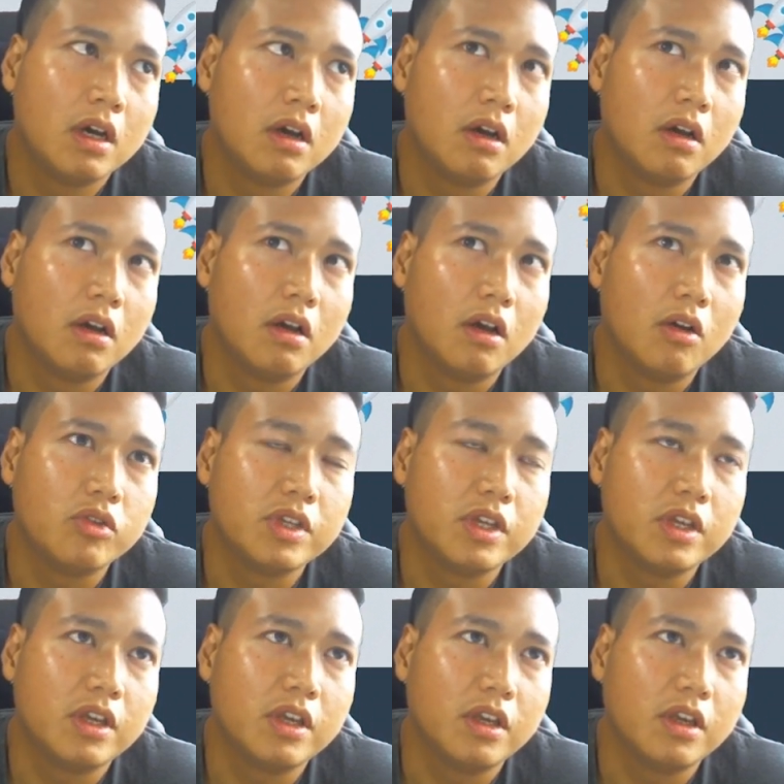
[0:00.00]
I'll
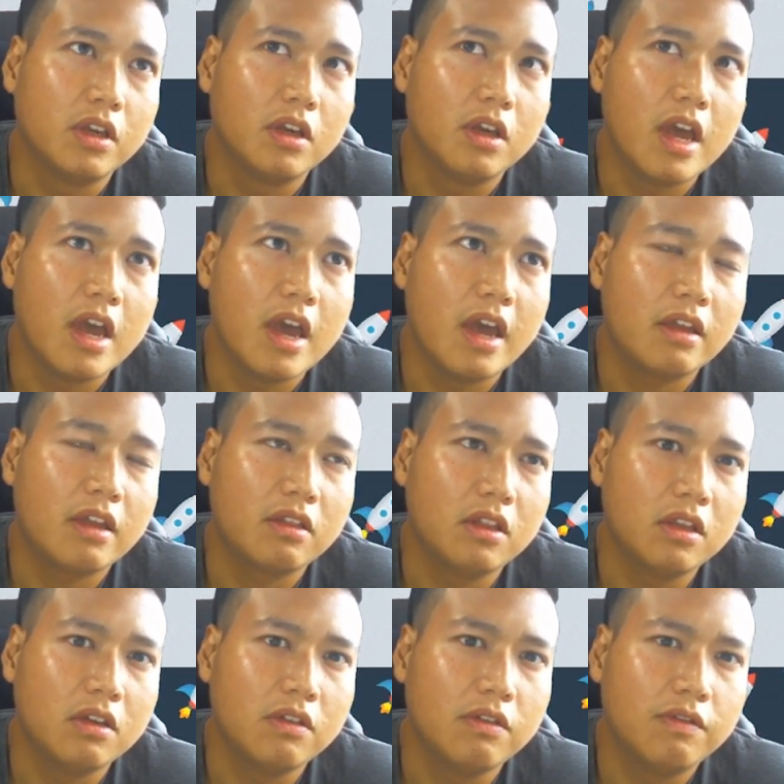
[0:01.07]
say
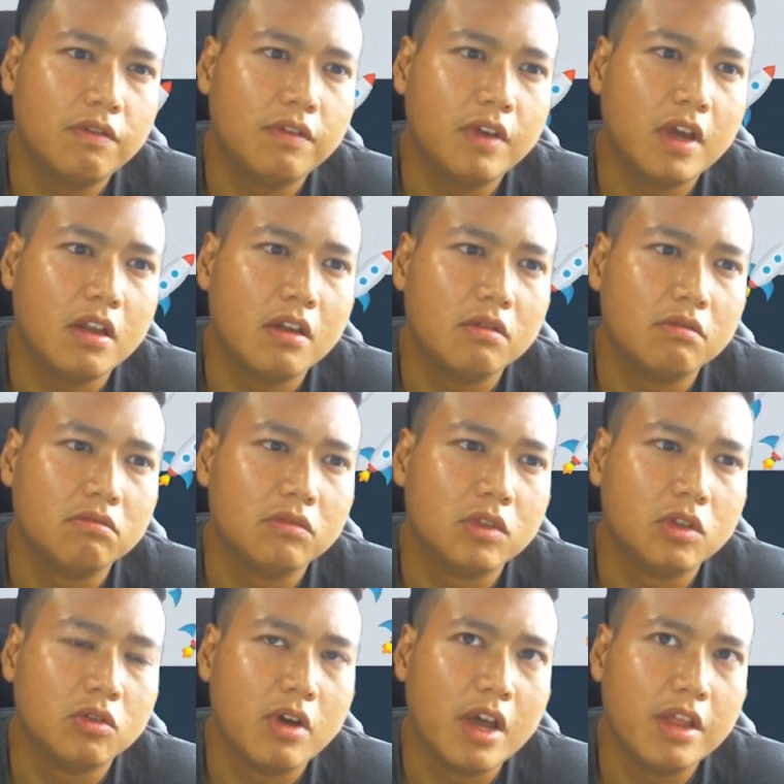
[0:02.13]
active and
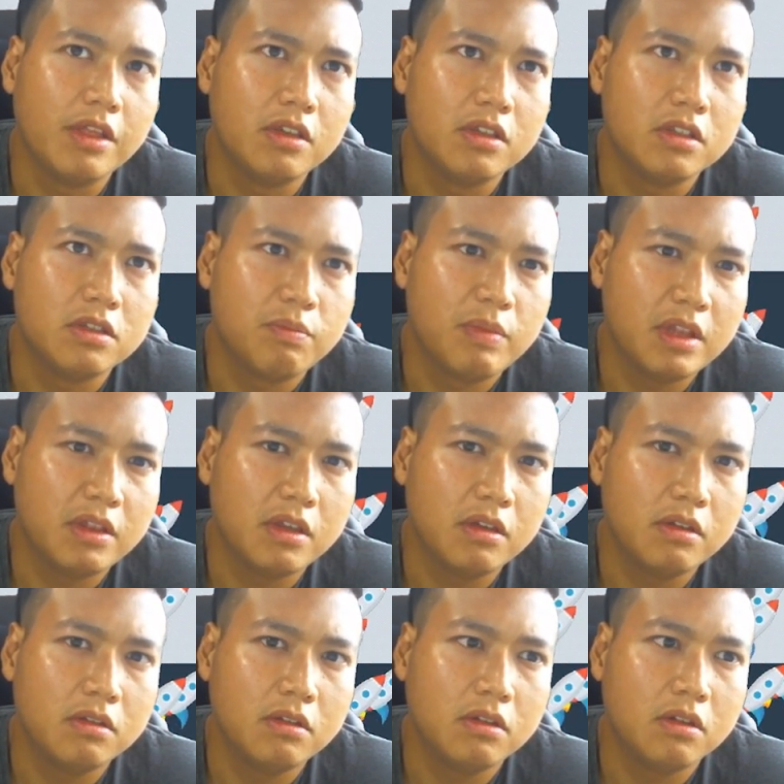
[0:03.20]

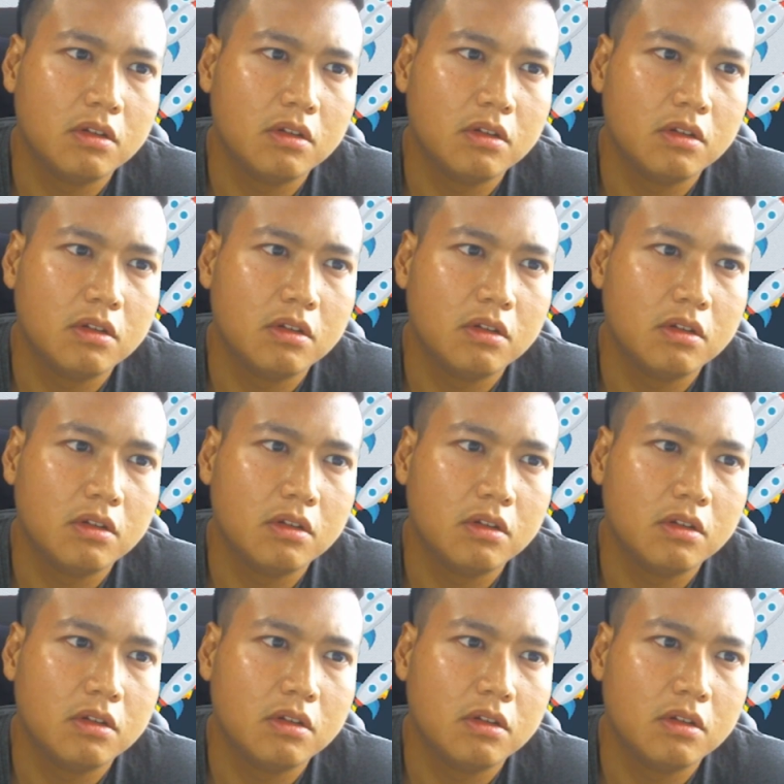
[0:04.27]
anticipating